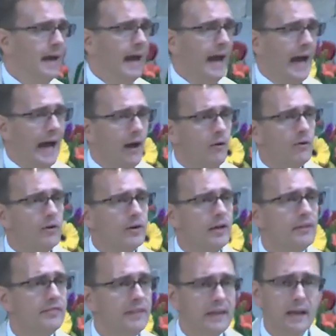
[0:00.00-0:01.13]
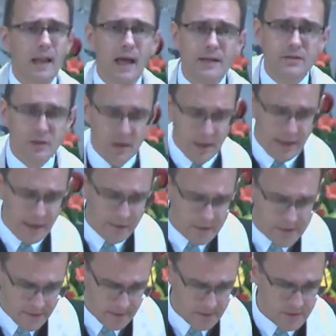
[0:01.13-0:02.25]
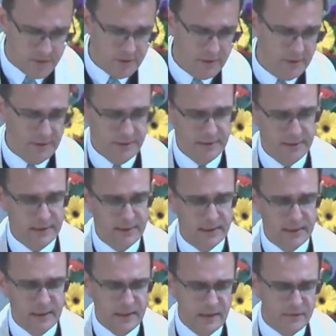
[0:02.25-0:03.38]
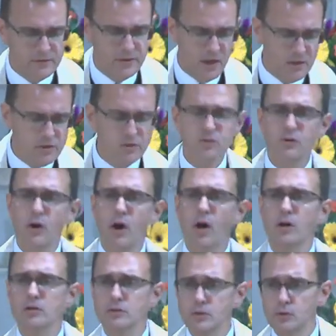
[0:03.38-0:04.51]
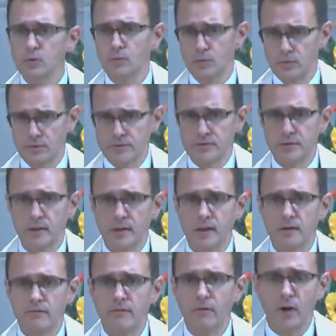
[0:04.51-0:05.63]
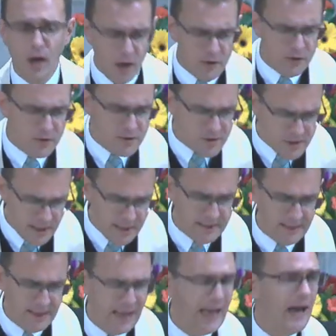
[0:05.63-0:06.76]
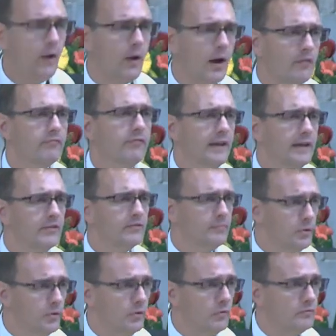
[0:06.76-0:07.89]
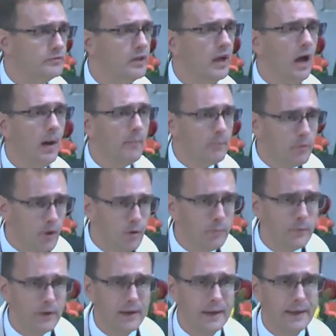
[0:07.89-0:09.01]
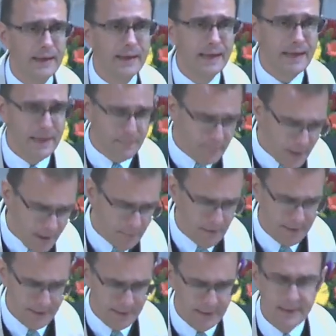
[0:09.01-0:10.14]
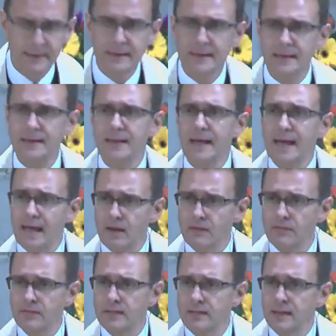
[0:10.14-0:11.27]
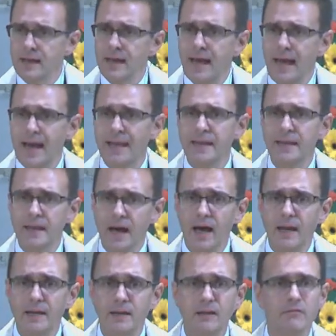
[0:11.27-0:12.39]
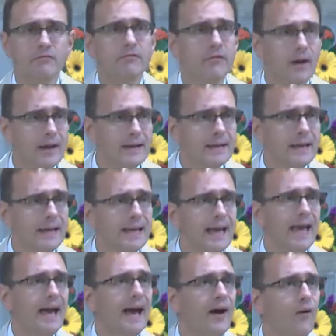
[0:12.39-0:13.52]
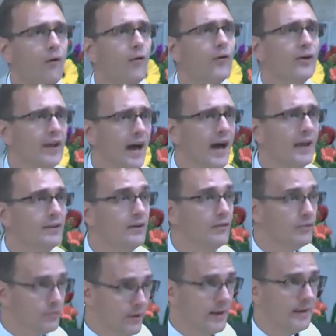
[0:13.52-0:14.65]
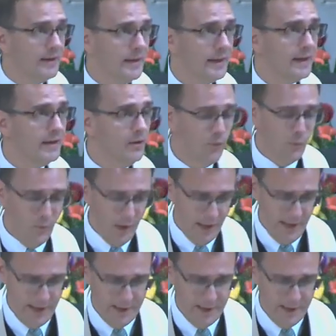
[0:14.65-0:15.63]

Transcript: Our theological heritage gives us strong tools for understanding how our faith moves appropriately in public, in a healthy and non-frightening or non-threatening way.